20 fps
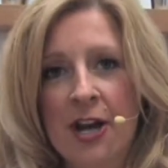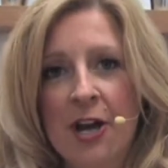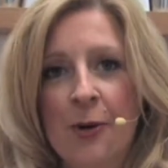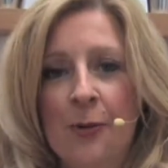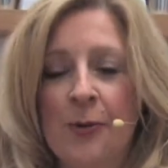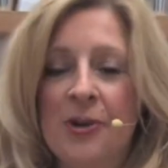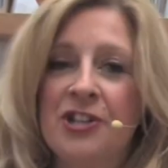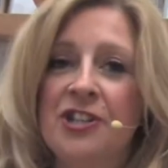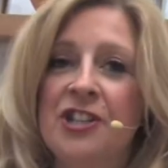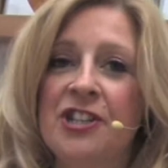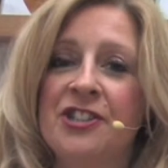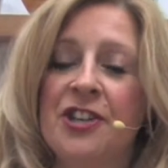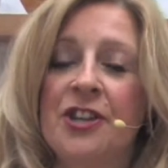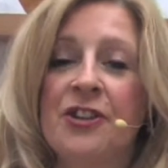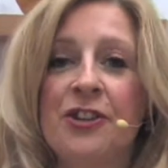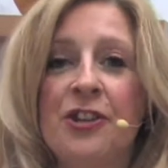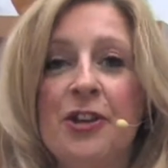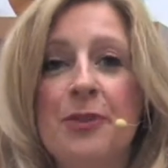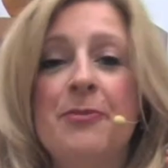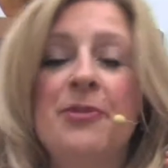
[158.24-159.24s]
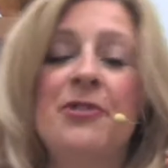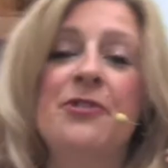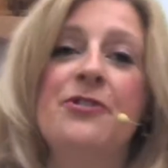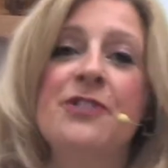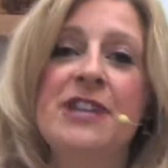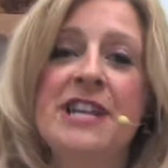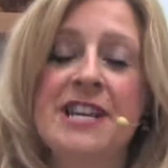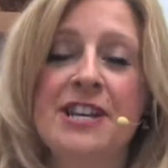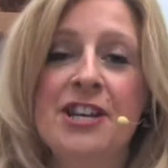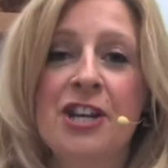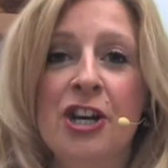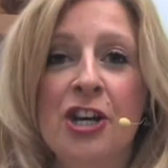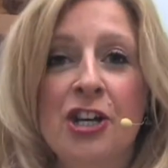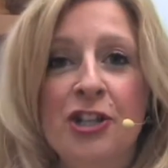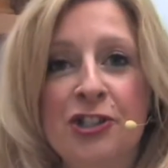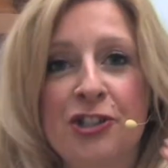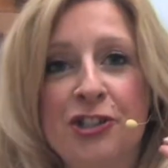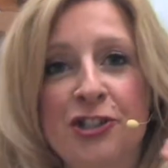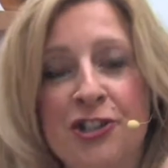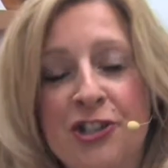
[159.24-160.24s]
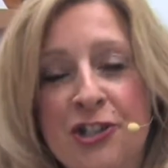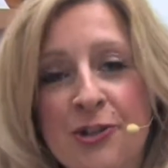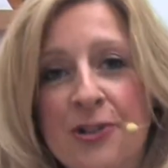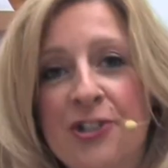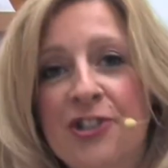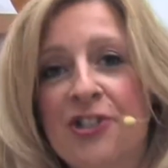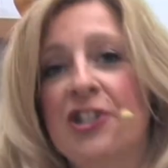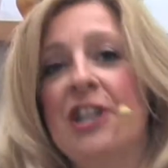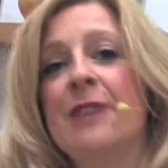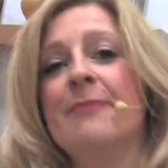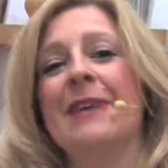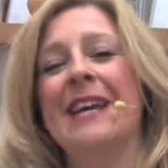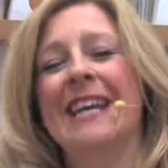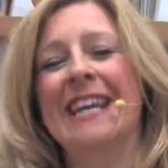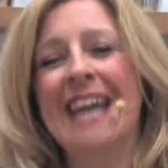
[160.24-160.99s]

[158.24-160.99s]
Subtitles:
which is the Marine Stewardship